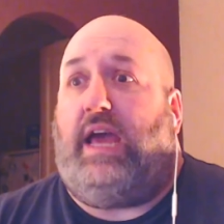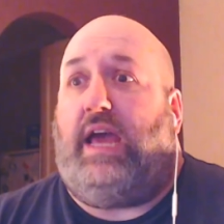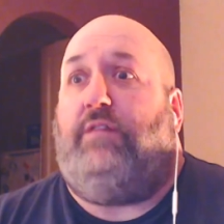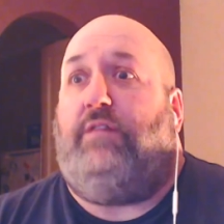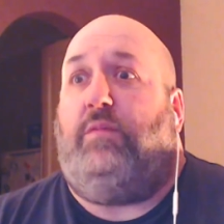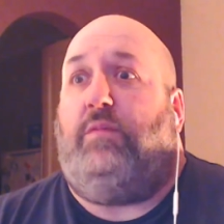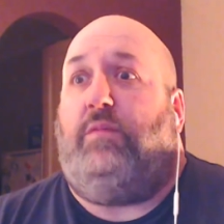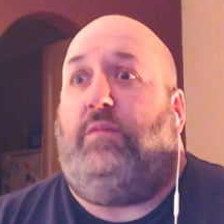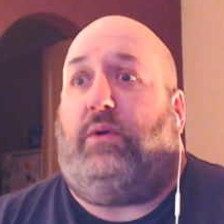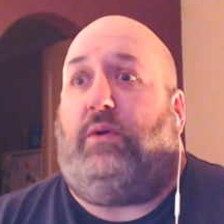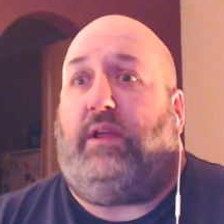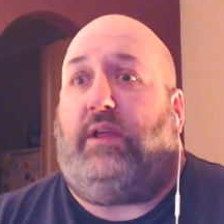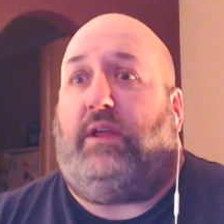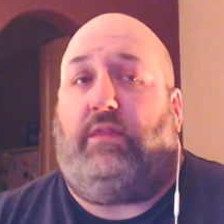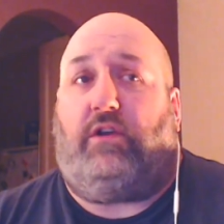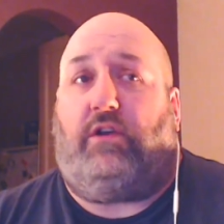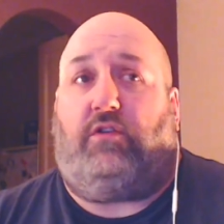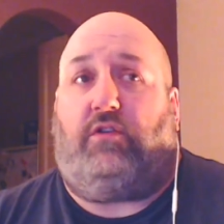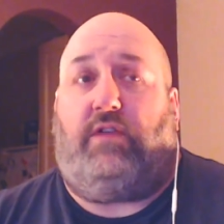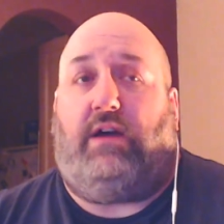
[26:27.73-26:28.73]
everybody
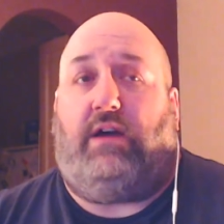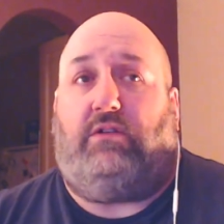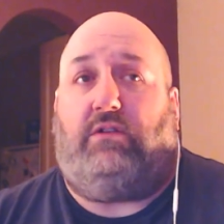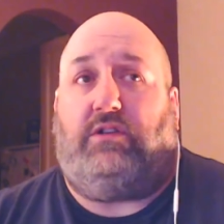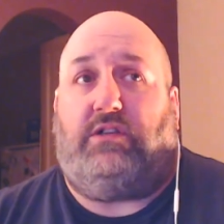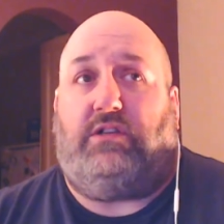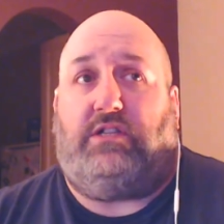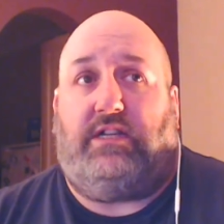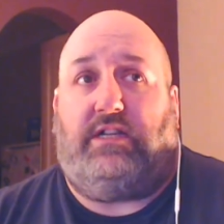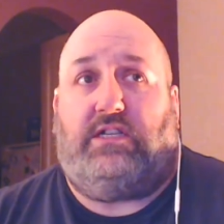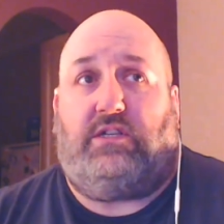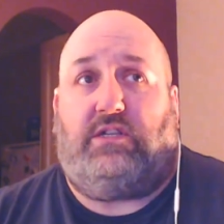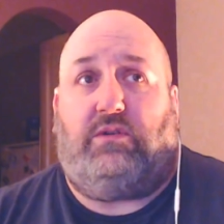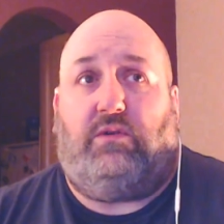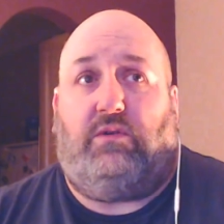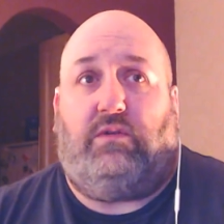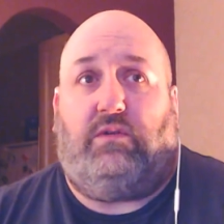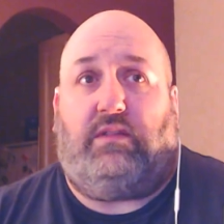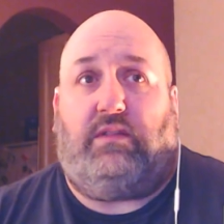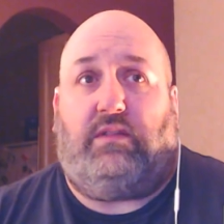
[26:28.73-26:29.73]
in the crowd until he
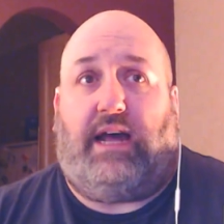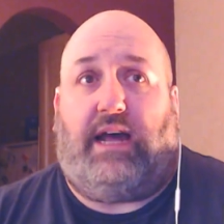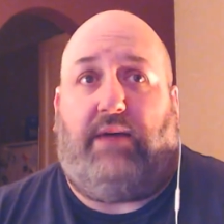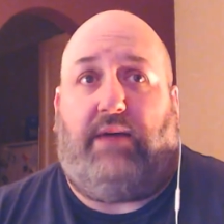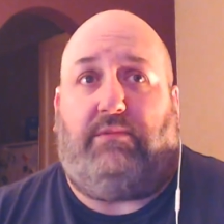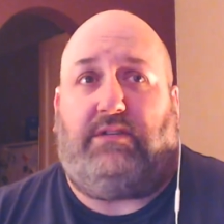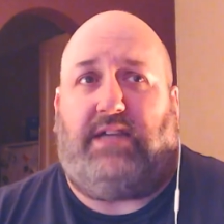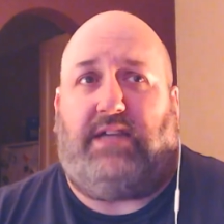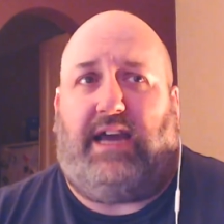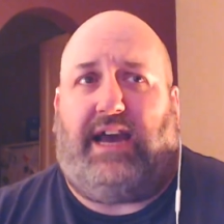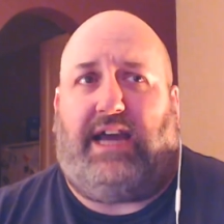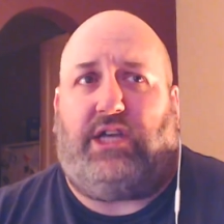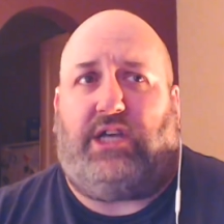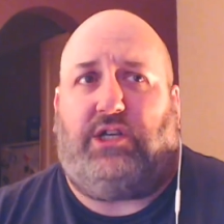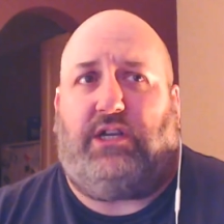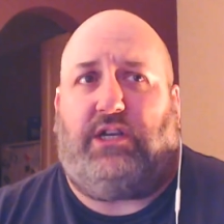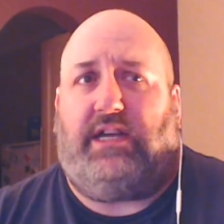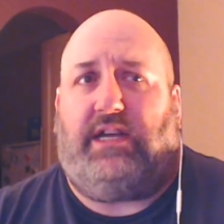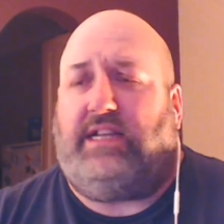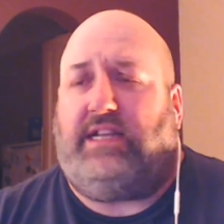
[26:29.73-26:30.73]
scored that. Was it a
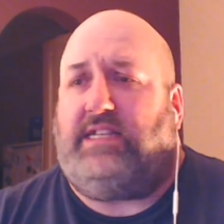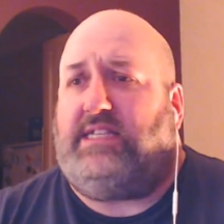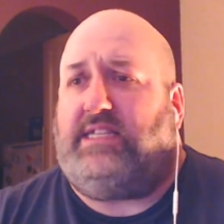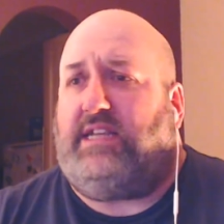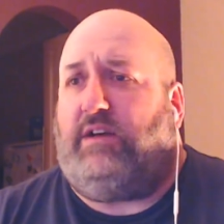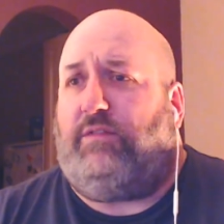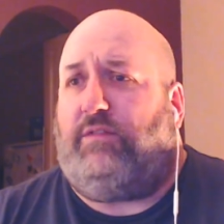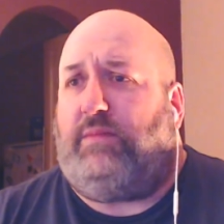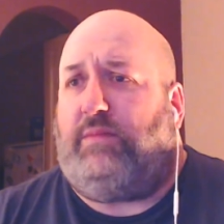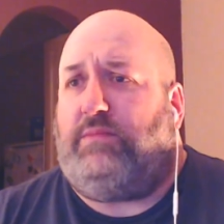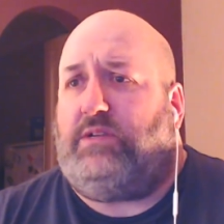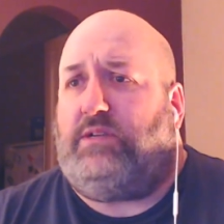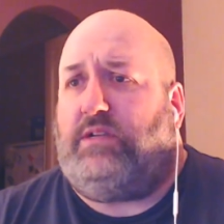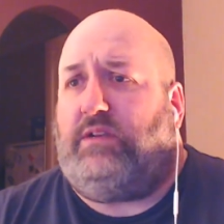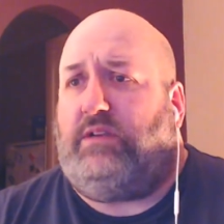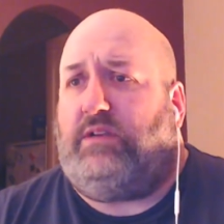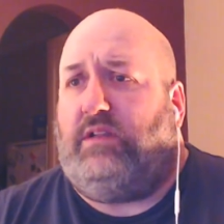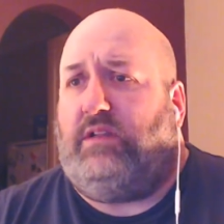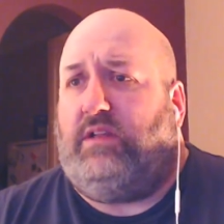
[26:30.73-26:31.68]
hat-trick against Southampton?